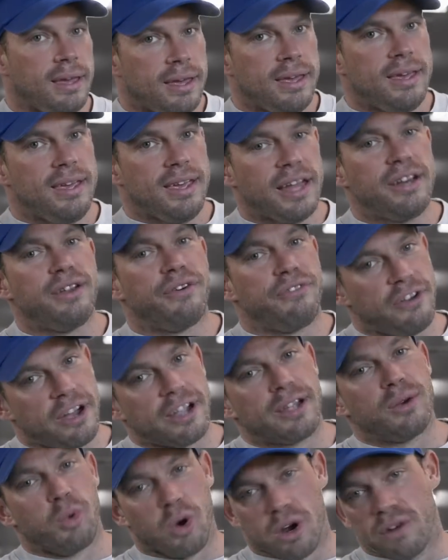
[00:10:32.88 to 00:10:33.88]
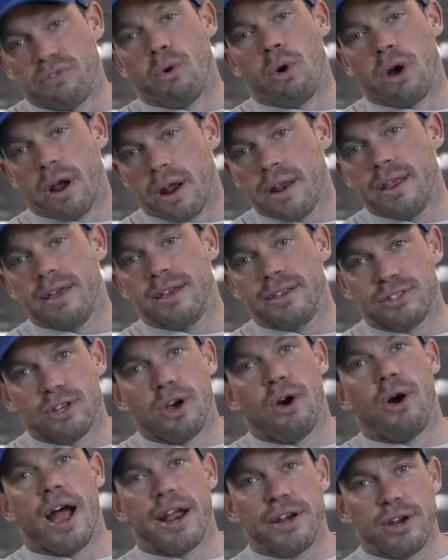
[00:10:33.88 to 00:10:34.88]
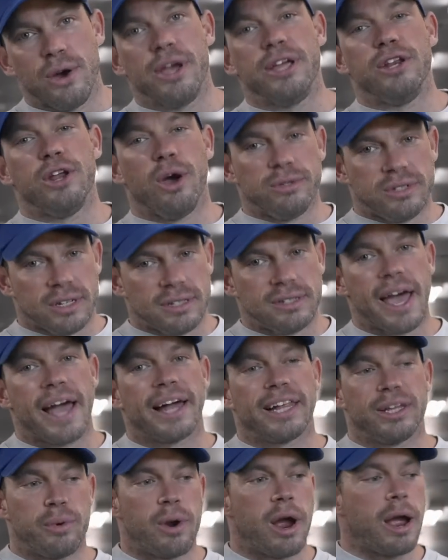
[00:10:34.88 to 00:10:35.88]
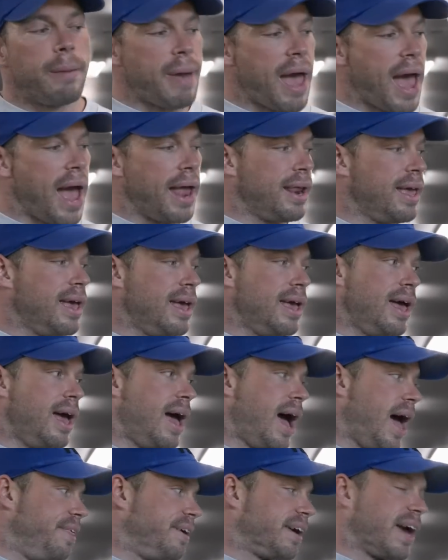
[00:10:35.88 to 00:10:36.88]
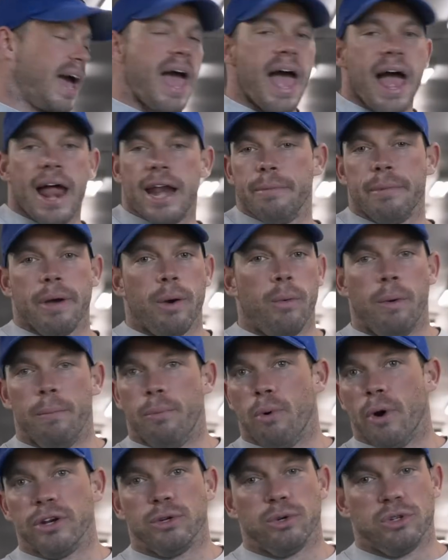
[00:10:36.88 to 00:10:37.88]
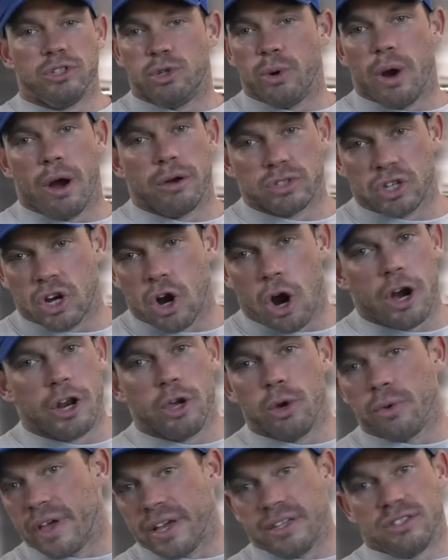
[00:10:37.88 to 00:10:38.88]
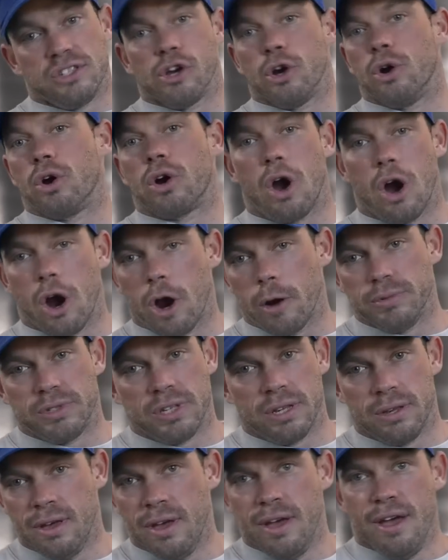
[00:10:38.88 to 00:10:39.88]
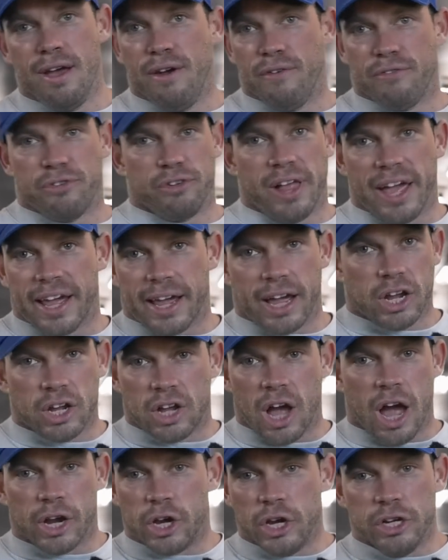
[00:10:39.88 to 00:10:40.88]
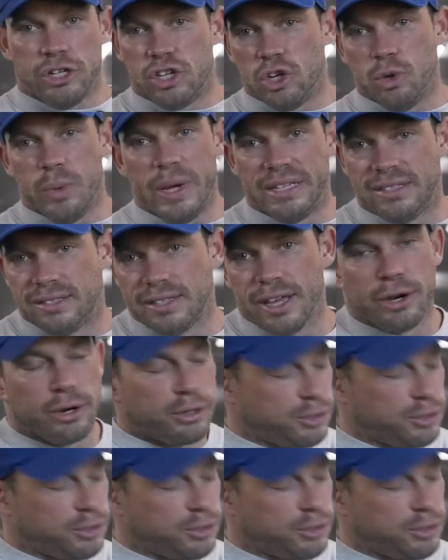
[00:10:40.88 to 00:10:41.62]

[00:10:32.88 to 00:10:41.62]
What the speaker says: he had to fucking work for it. So I know he knows exactly where I'm at. I think I had him at one point doing 2 hours of cardio and like 0 carbs for like a good 2-week stint or